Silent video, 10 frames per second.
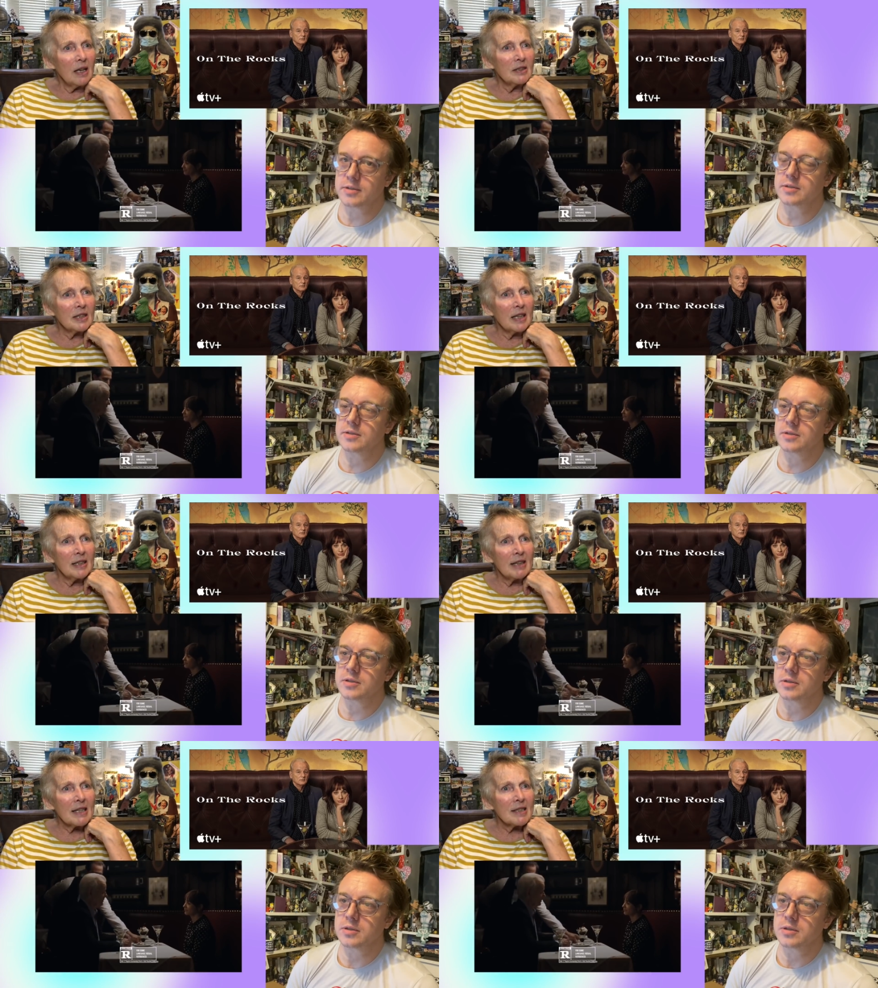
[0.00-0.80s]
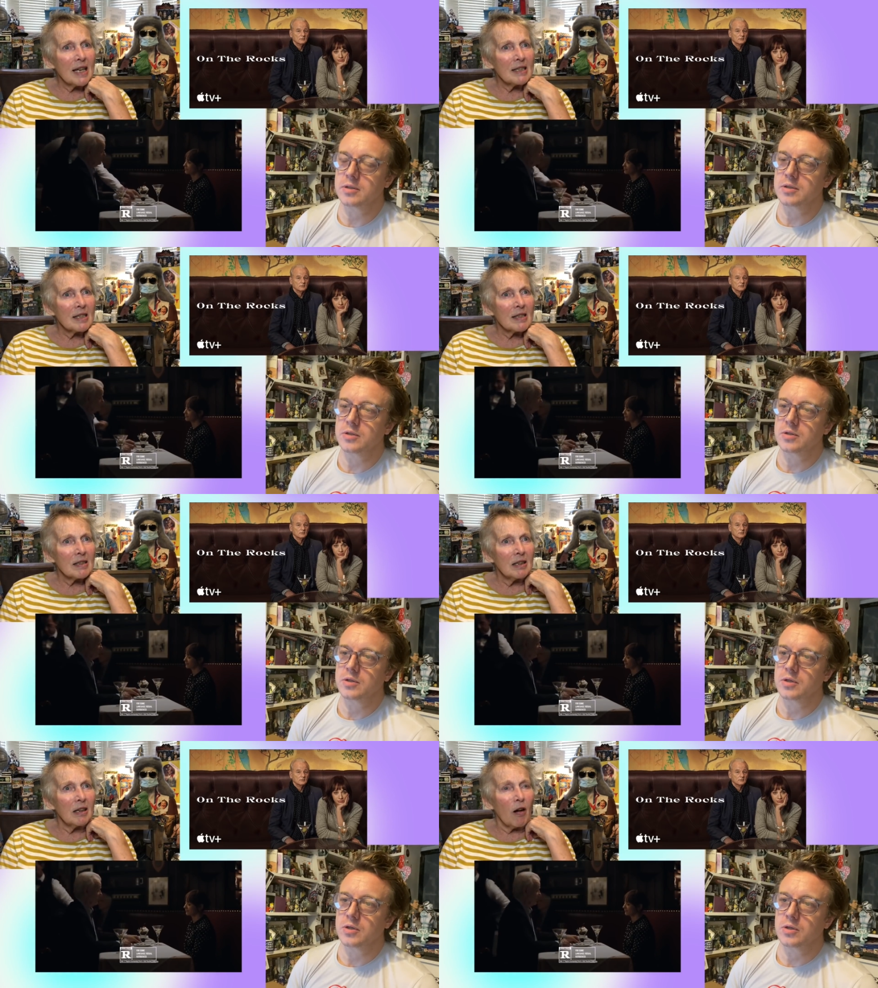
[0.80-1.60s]
Speaker 1: And and in that sense,
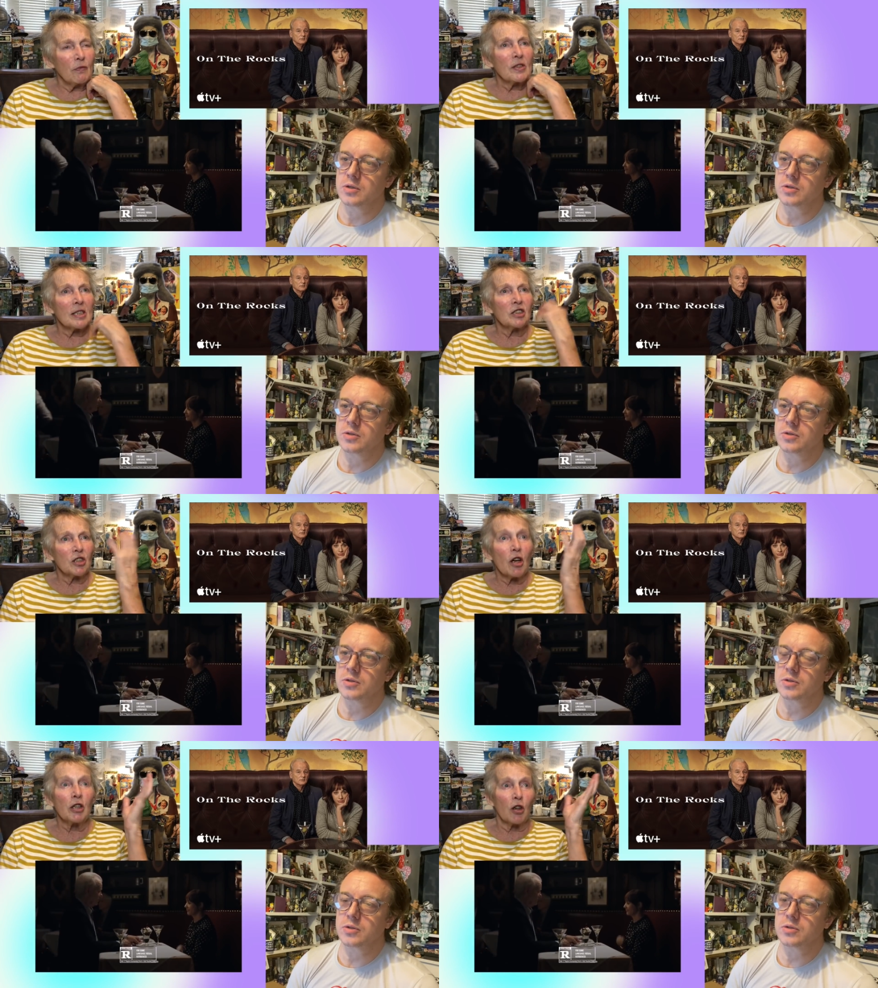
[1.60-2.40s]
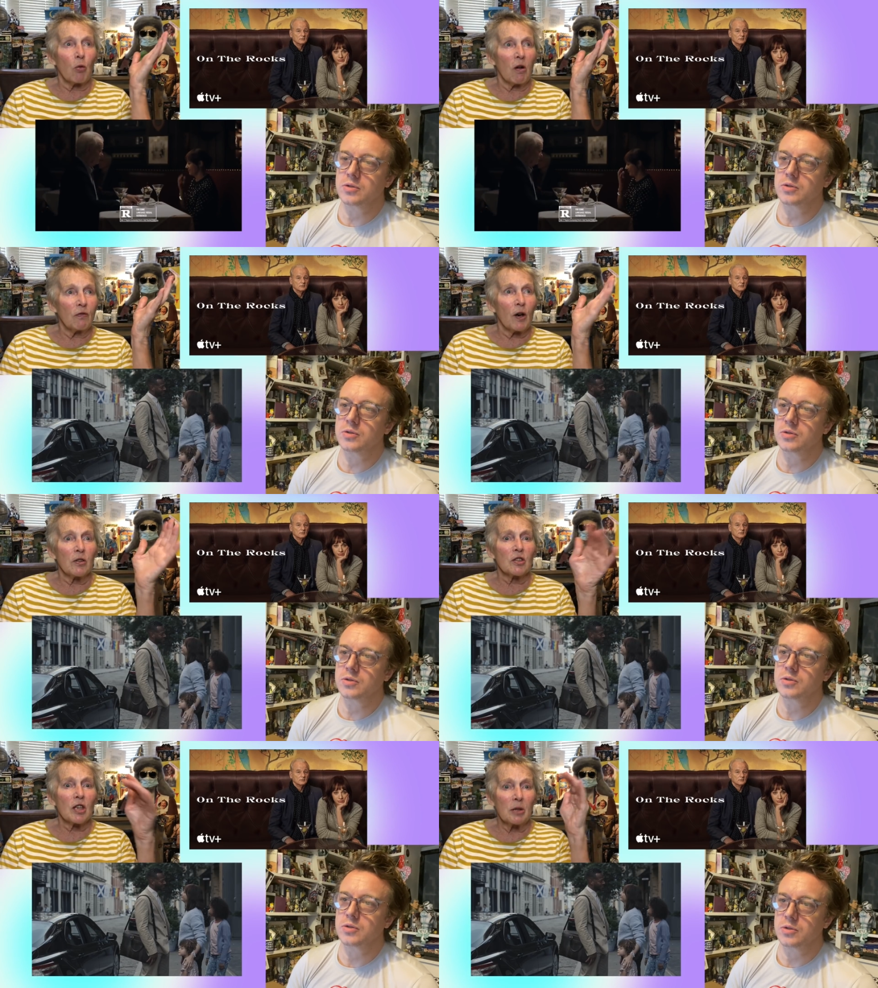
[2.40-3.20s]
obviously she's only got one
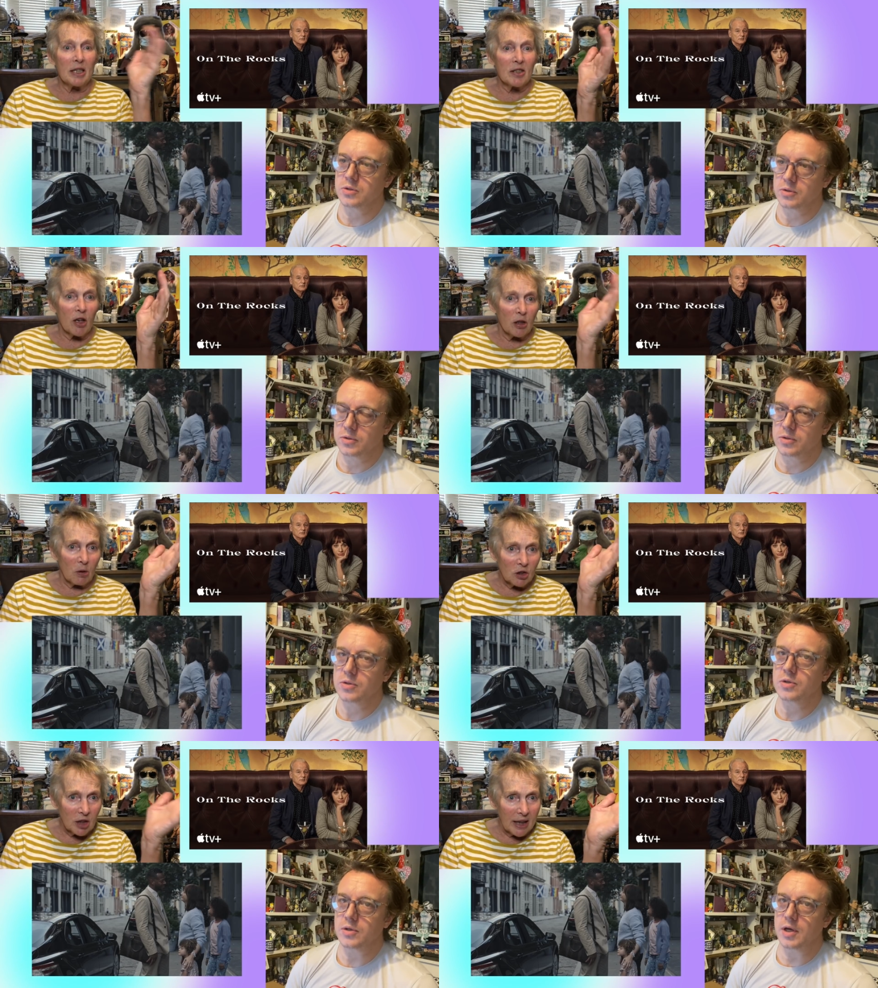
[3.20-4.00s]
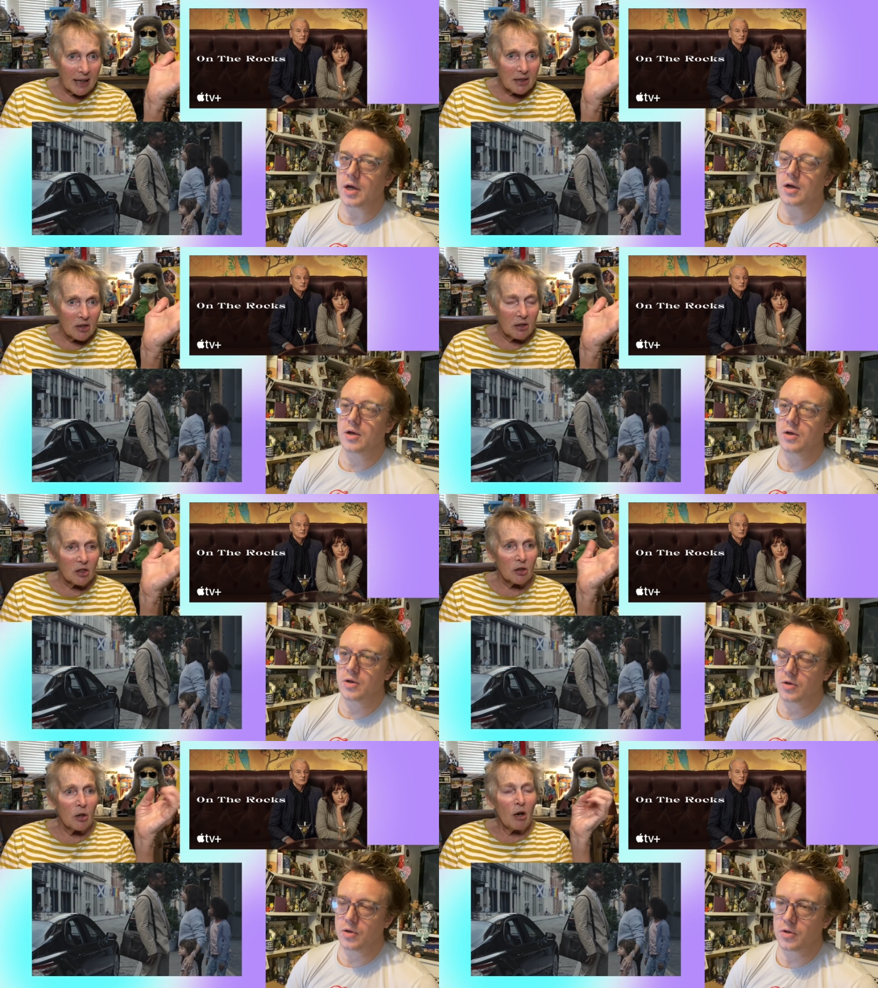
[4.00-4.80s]
father, so he's the only one she yeah. can turn
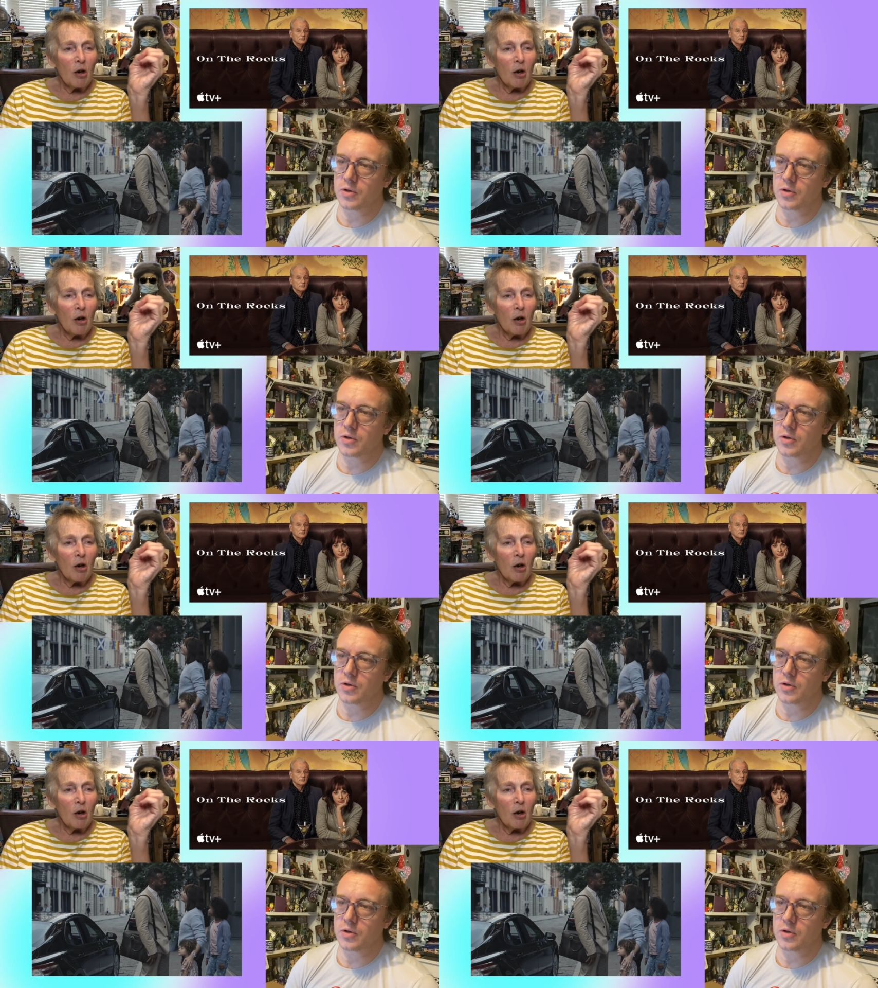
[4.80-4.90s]
to.